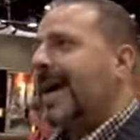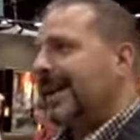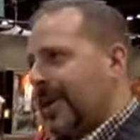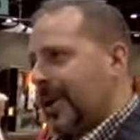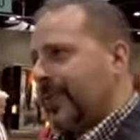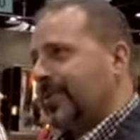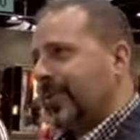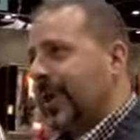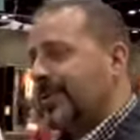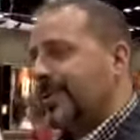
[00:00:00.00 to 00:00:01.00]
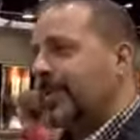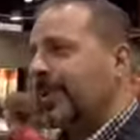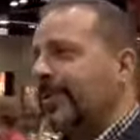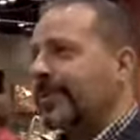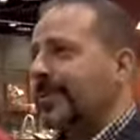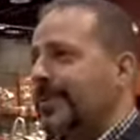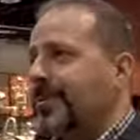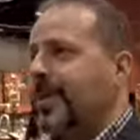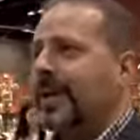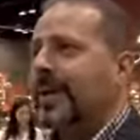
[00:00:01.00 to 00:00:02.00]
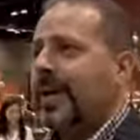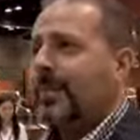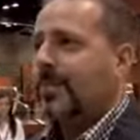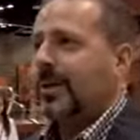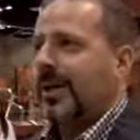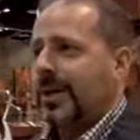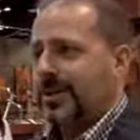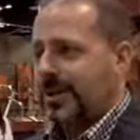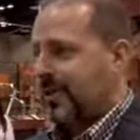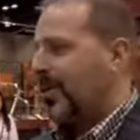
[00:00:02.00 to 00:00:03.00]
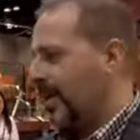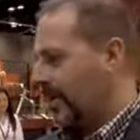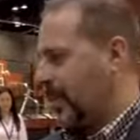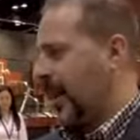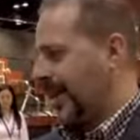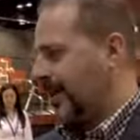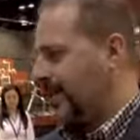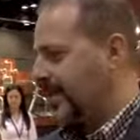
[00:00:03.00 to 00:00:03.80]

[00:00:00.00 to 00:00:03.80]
out of character for us as builders because we build historic products,